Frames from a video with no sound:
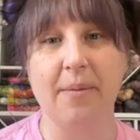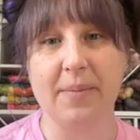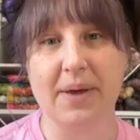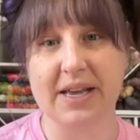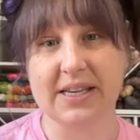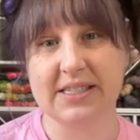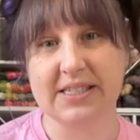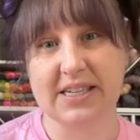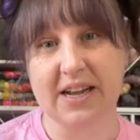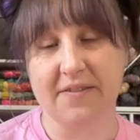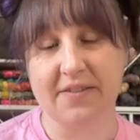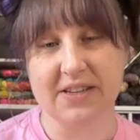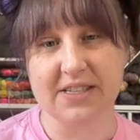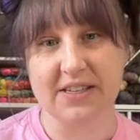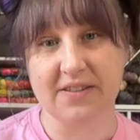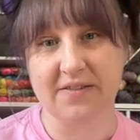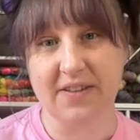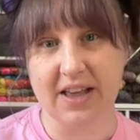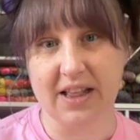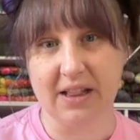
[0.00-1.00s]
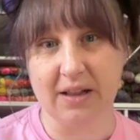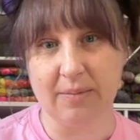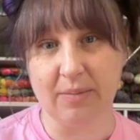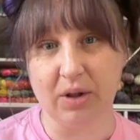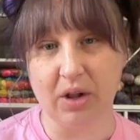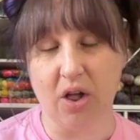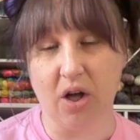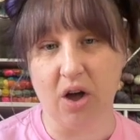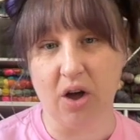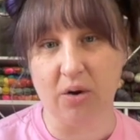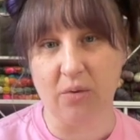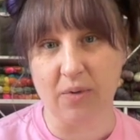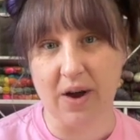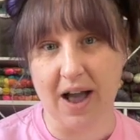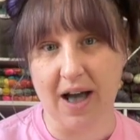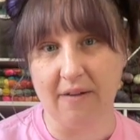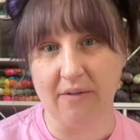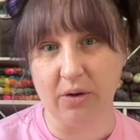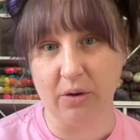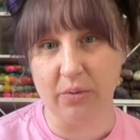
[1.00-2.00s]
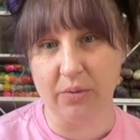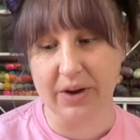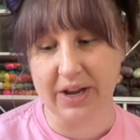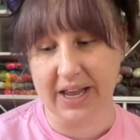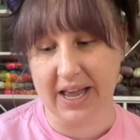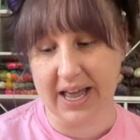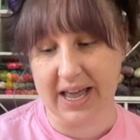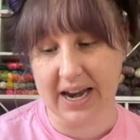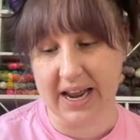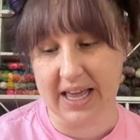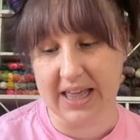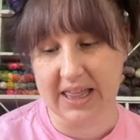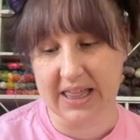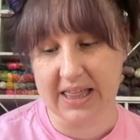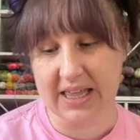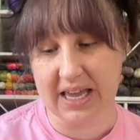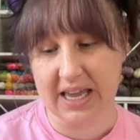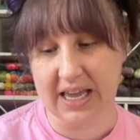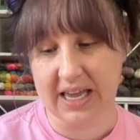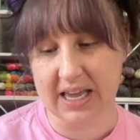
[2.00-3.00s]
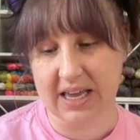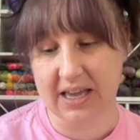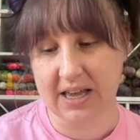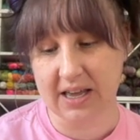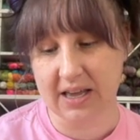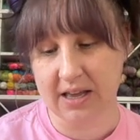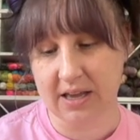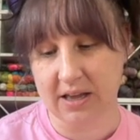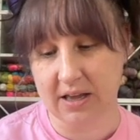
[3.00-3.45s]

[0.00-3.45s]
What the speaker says: His stuff is available on Ravelry, and I think